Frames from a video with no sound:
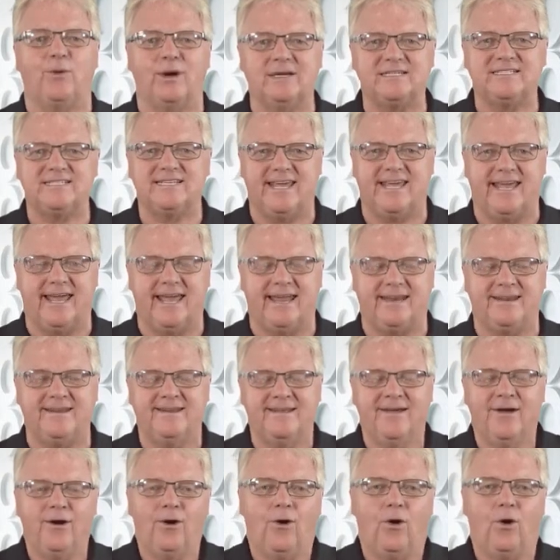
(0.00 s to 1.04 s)
once again,
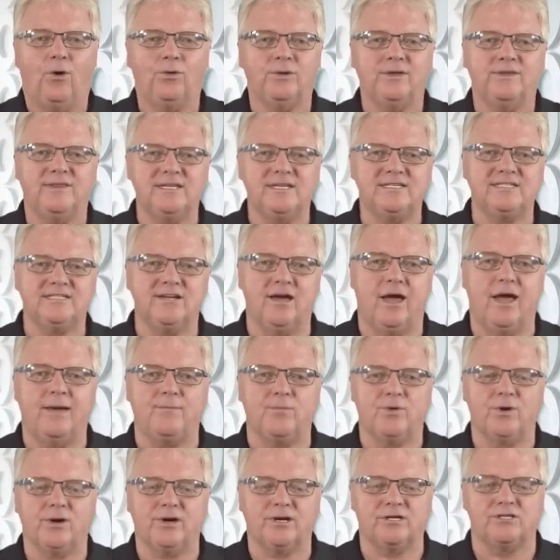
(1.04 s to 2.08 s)
only this time
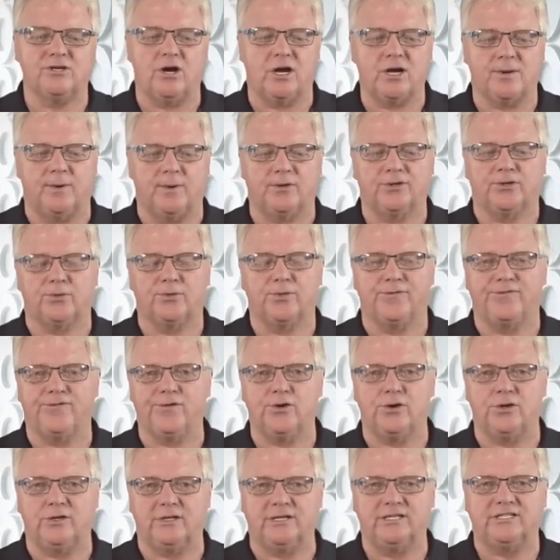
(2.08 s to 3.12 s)
we're going to talk about the
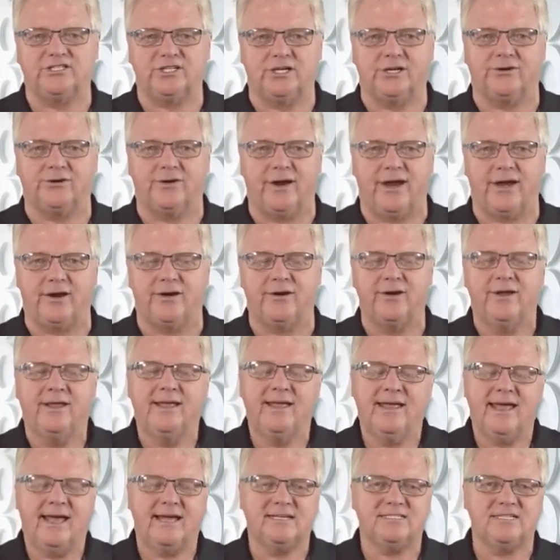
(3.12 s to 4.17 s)
referral lead generator
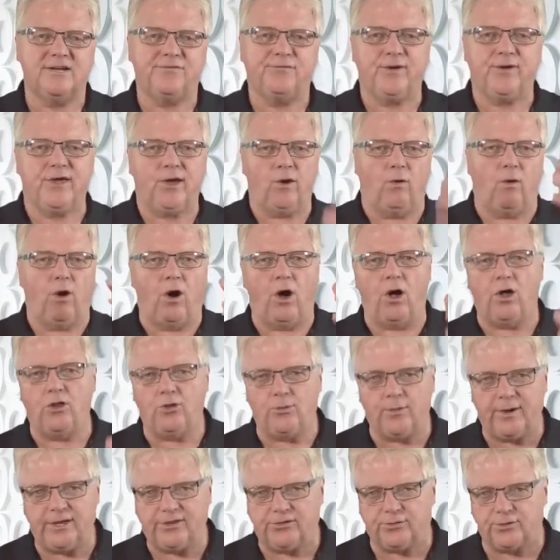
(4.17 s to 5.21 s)
as if we go all
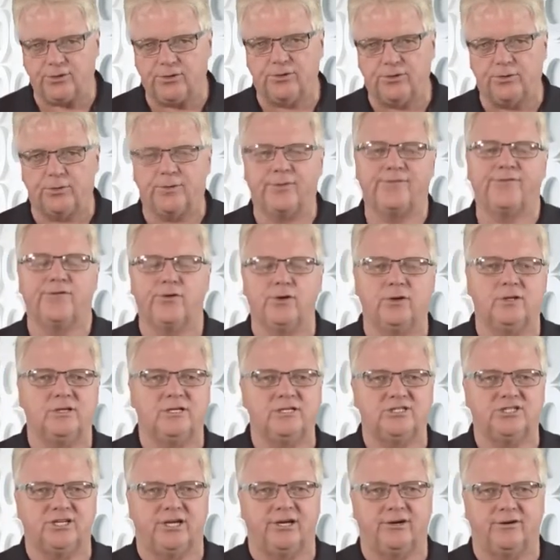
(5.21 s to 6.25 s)
the way through the referral
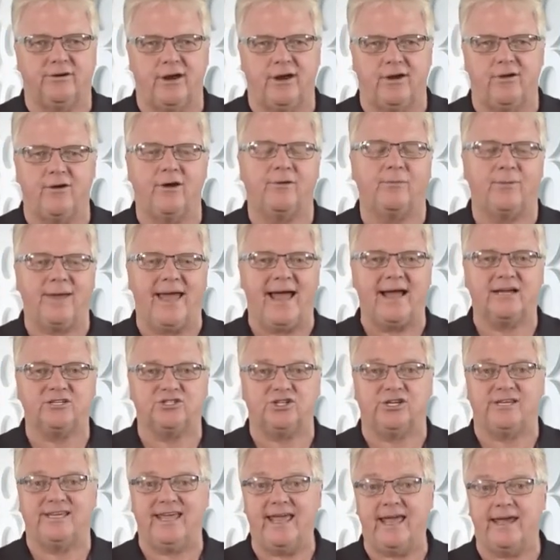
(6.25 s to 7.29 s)
lead generator and we
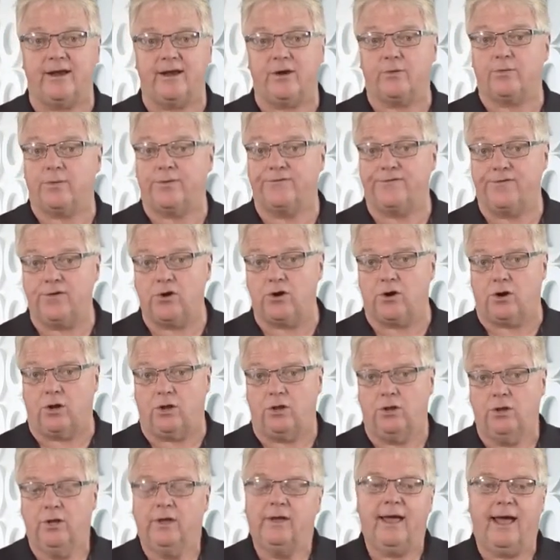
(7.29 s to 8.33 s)
actually get a referral.
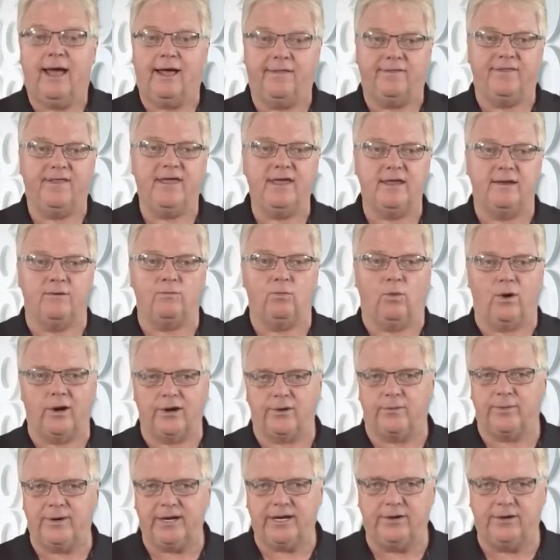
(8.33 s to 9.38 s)
And then what
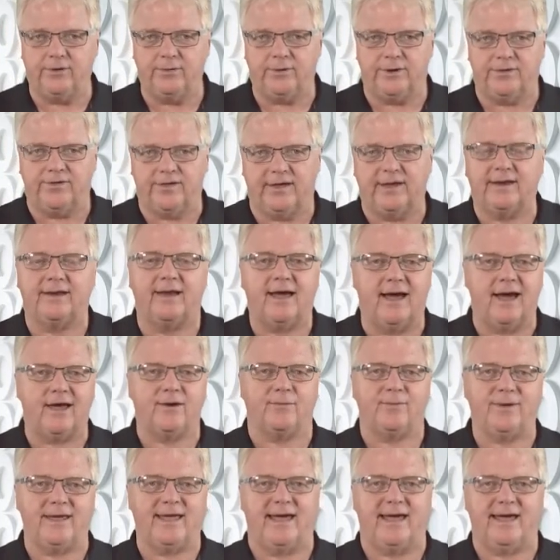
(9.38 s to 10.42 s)
do we do with it and
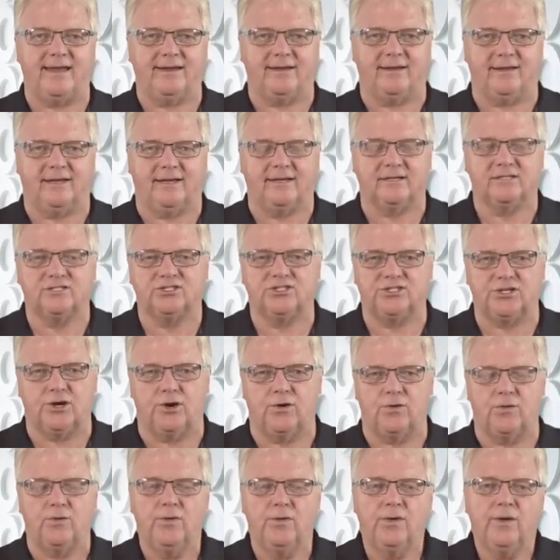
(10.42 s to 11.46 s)
how do we handle it?
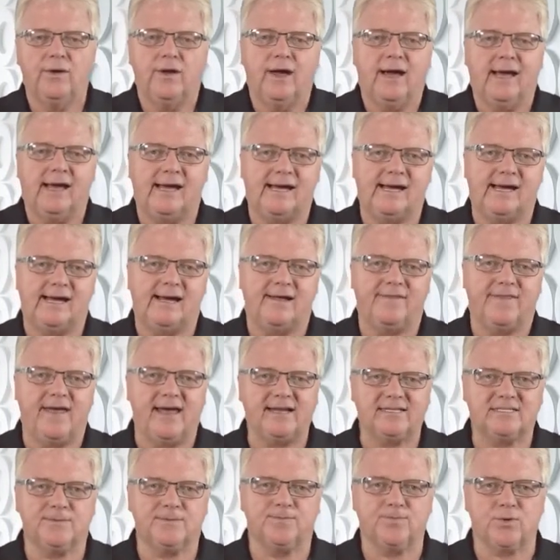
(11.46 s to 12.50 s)
So
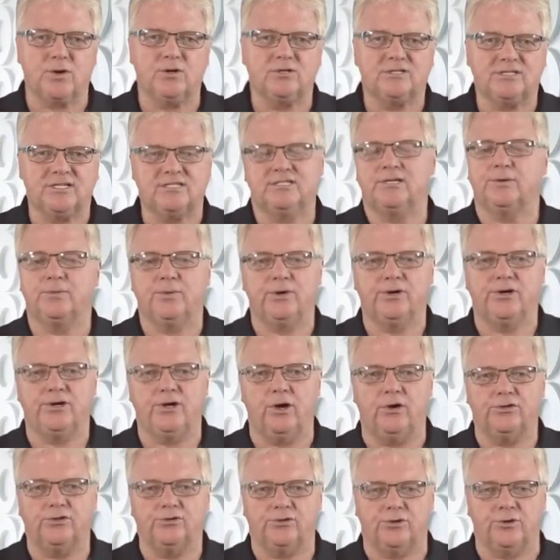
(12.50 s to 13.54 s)
that's the process that we're going to
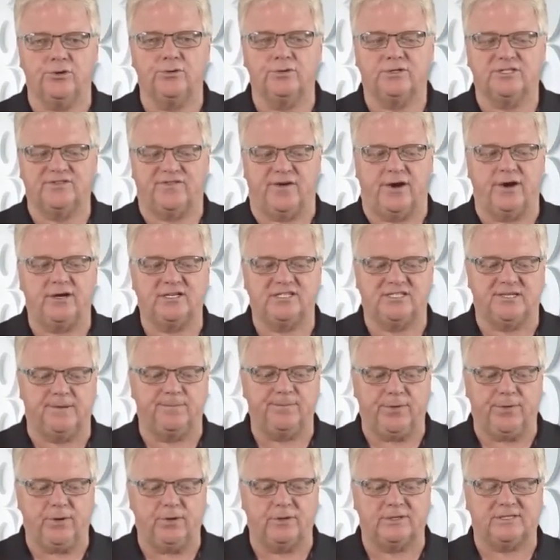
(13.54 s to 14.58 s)
go through. It's very
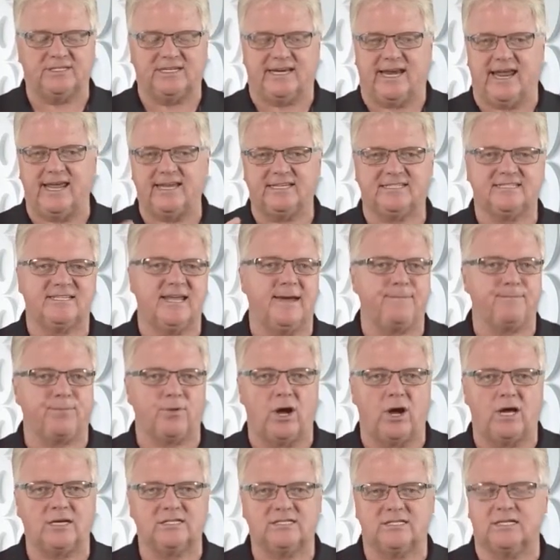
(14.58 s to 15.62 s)
simple. It's an 8-step
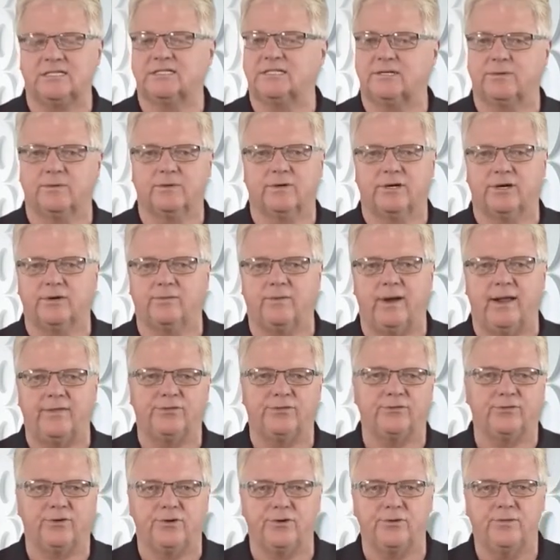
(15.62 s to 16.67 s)
process that we're going to run
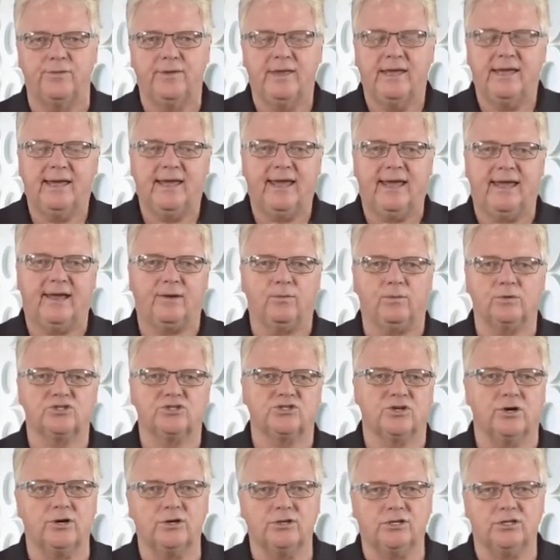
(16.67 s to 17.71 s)
through, and we'll
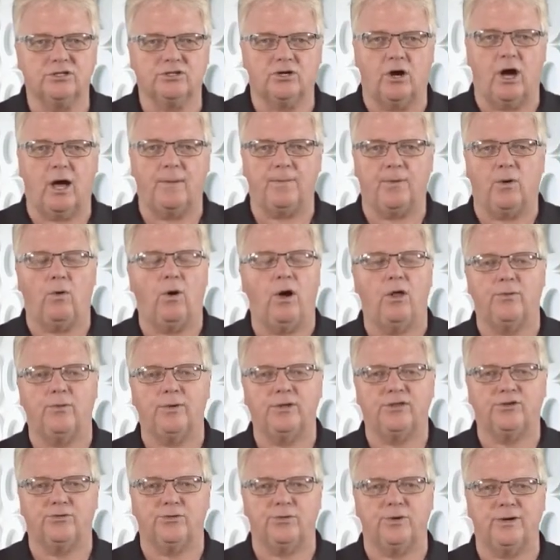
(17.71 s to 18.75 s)
start at the top, go all the
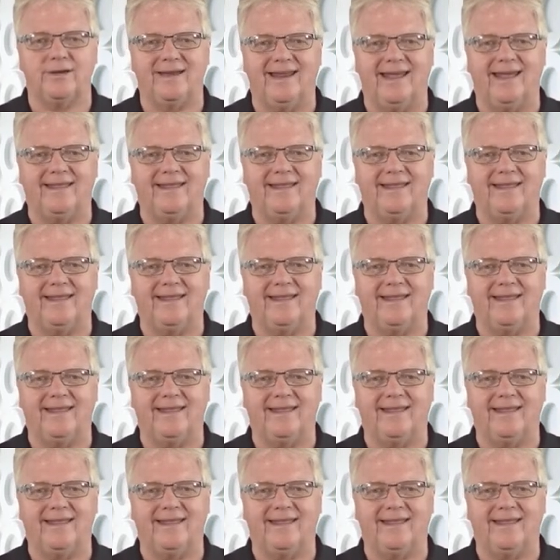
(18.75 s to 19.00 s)
way through it,